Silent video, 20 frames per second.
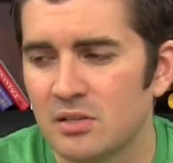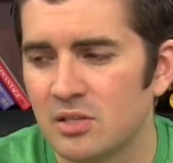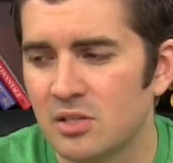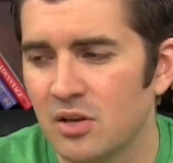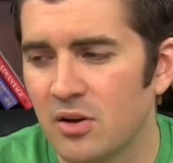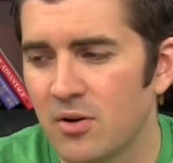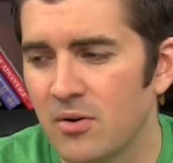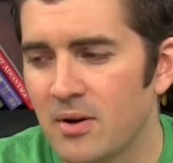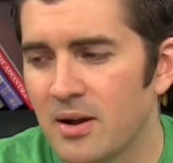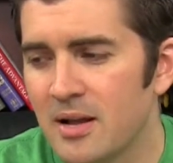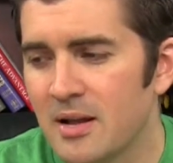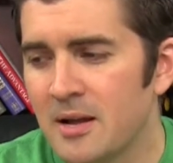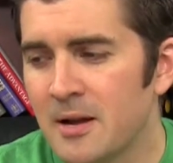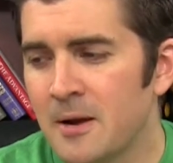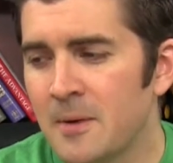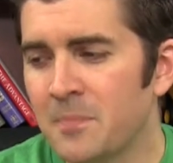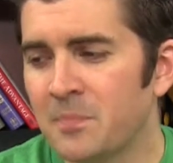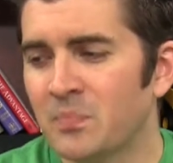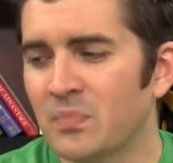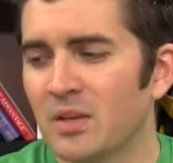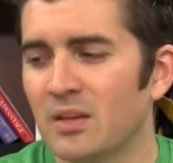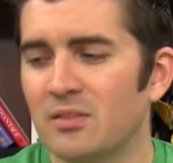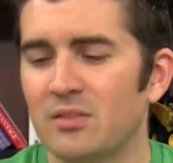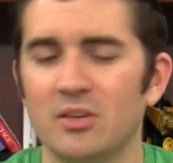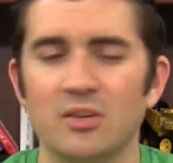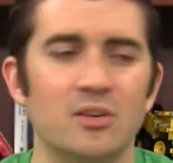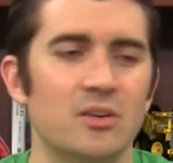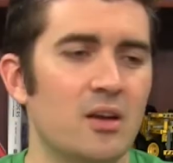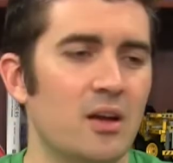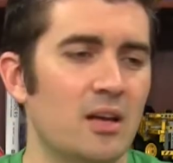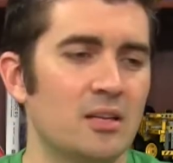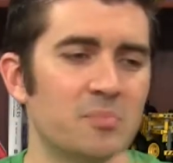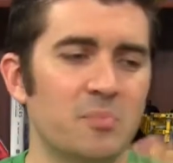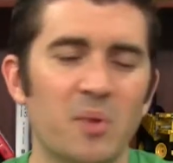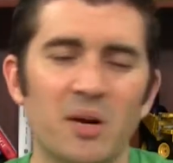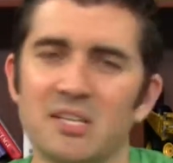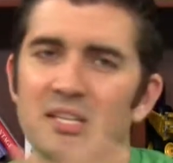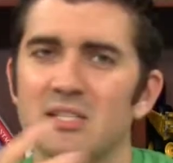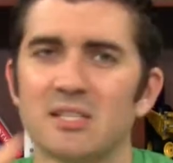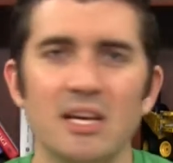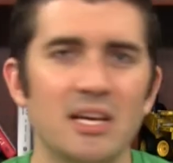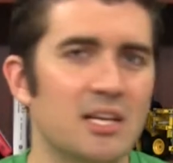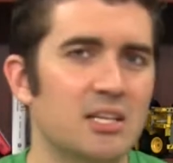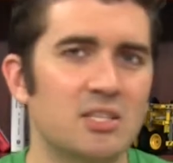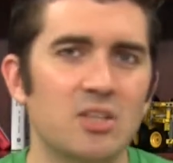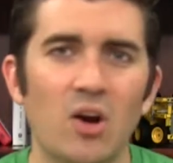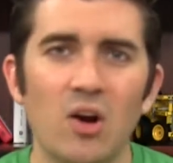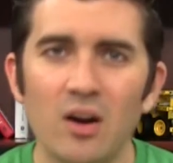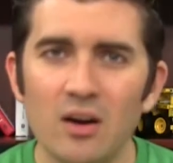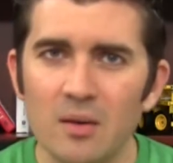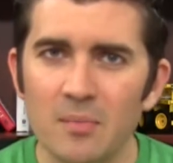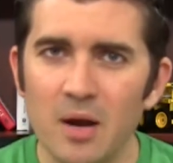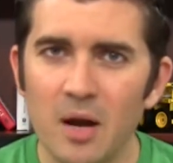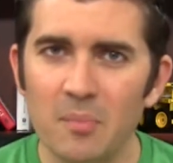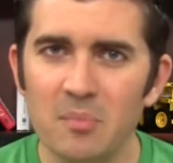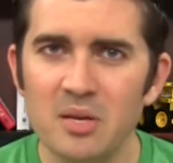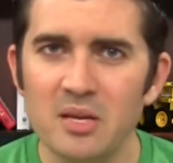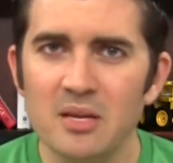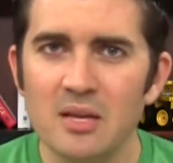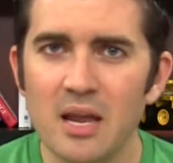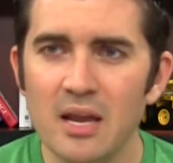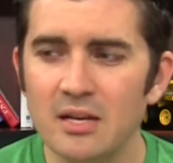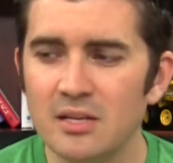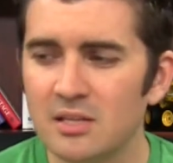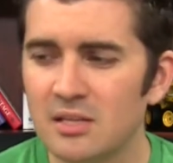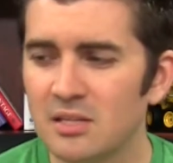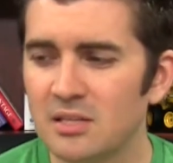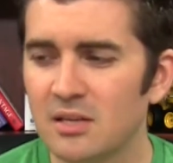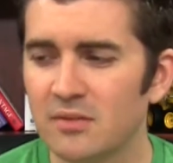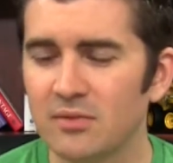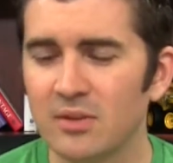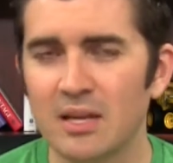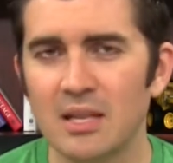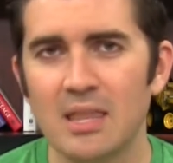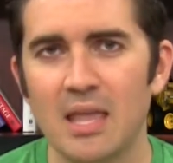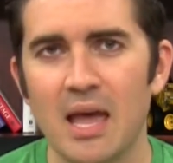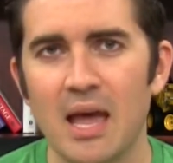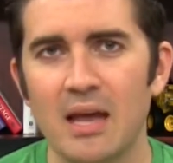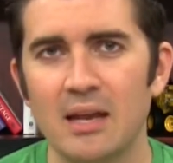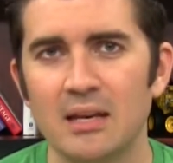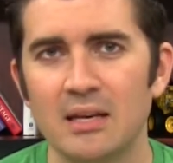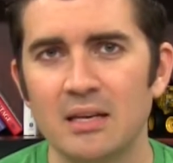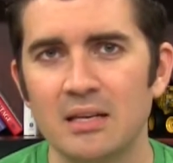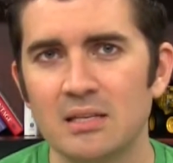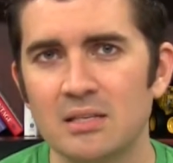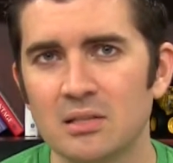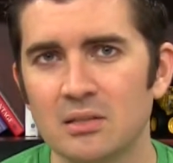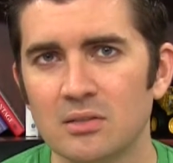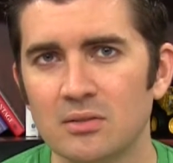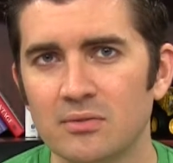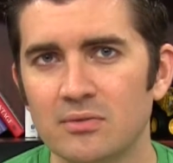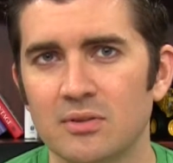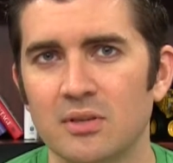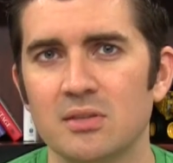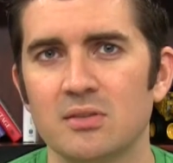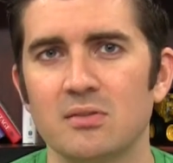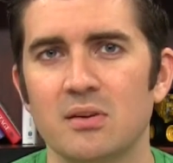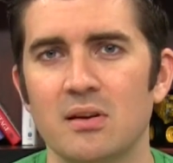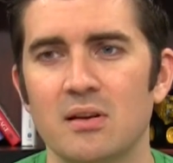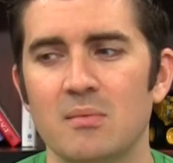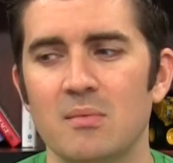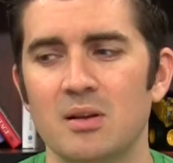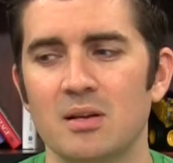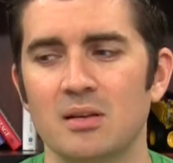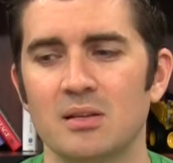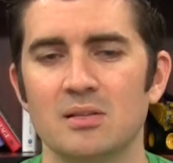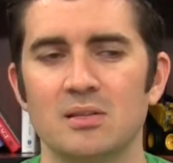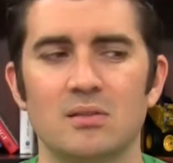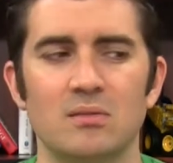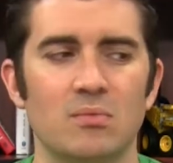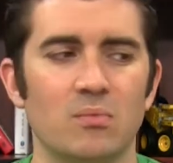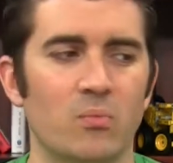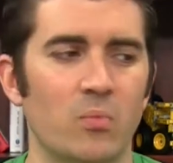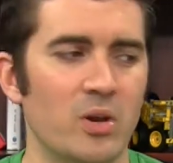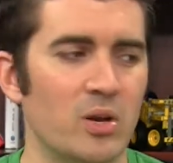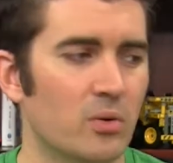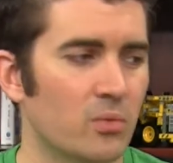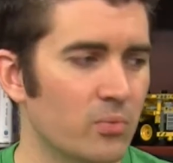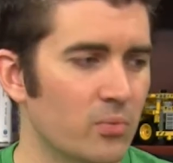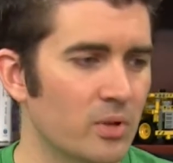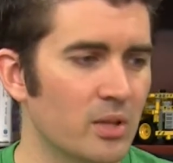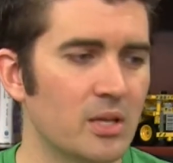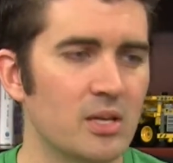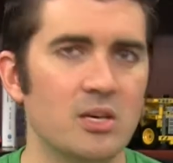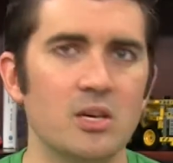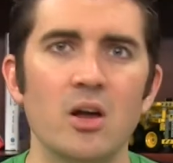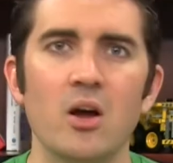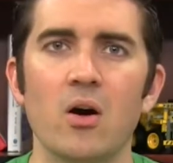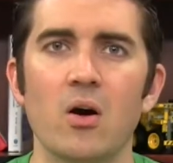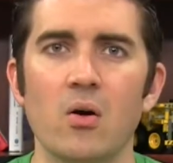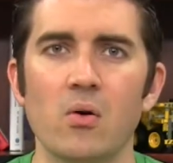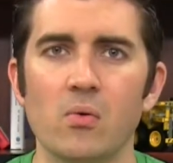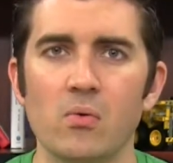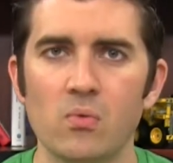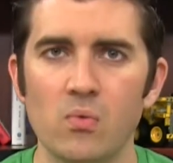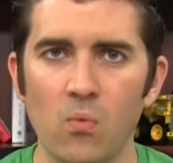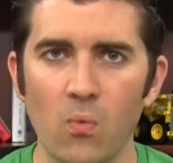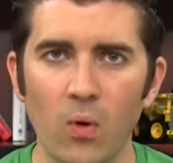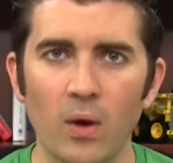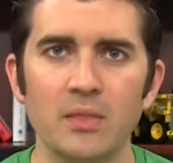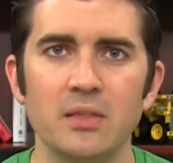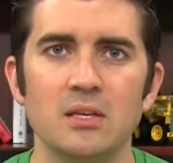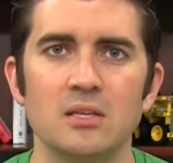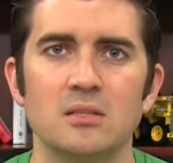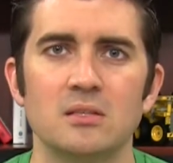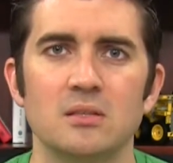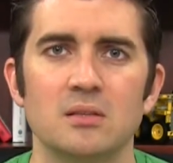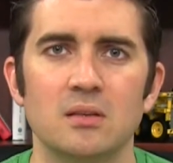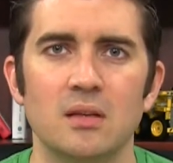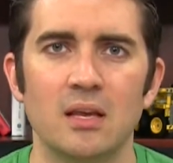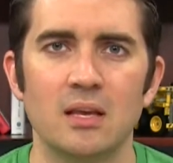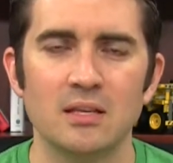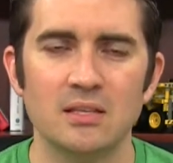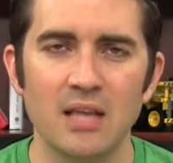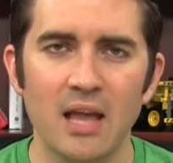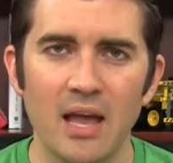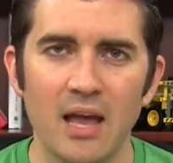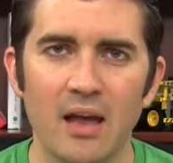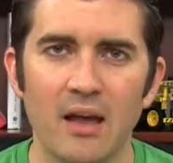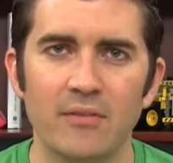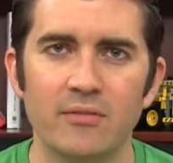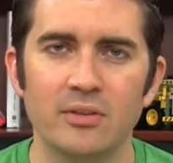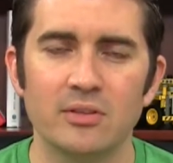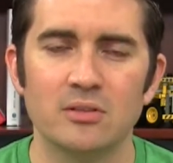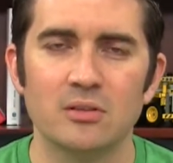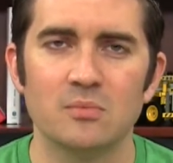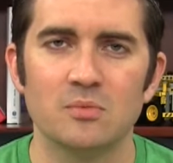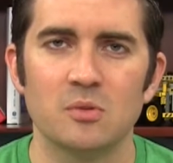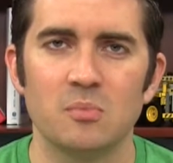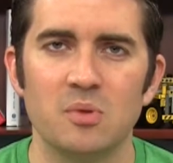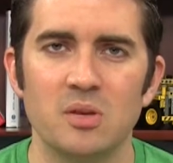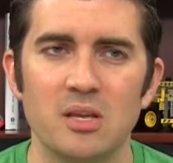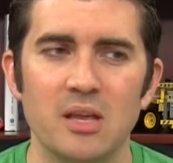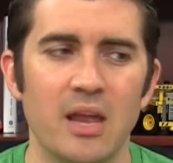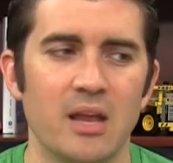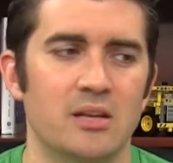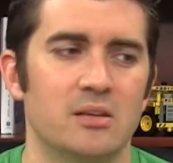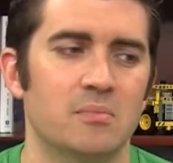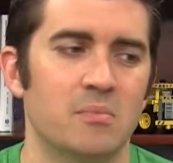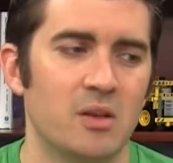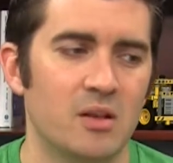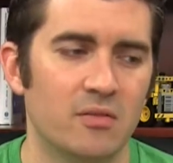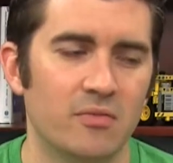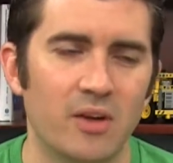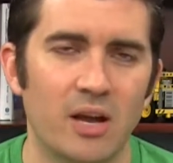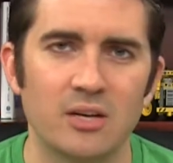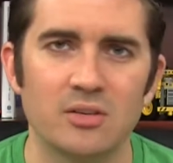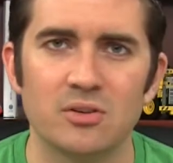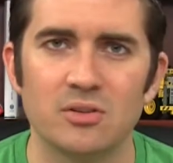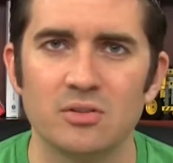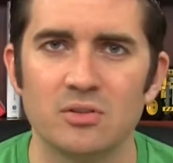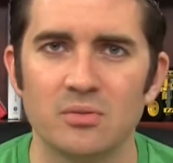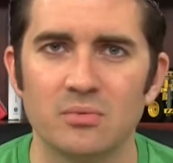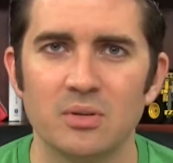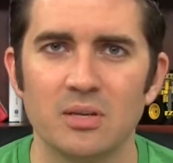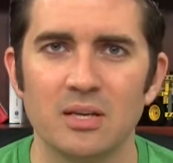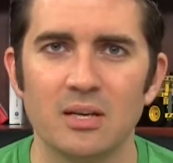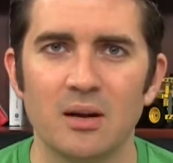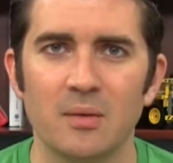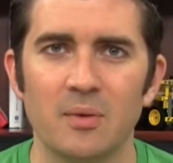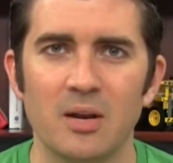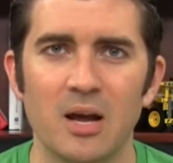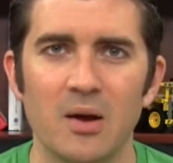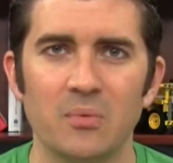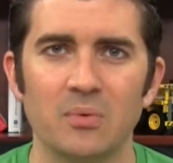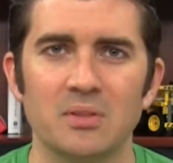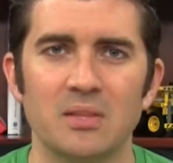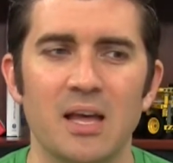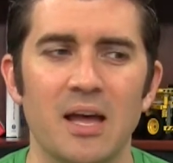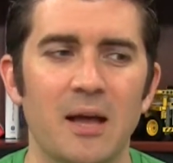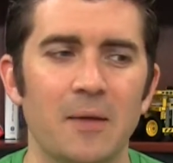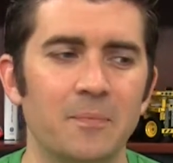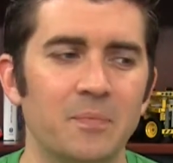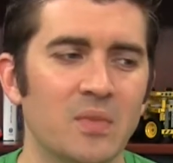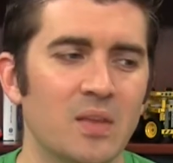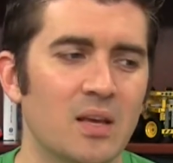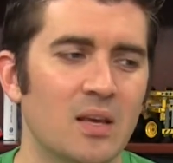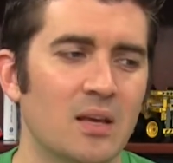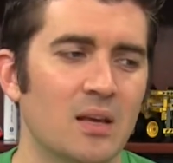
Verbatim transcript: So there, as much as I could talk about pH and stuff like that, it is a little frustrating because we don't really know what these inks have in terms of pH. Manufacturers aren't really coming out with that.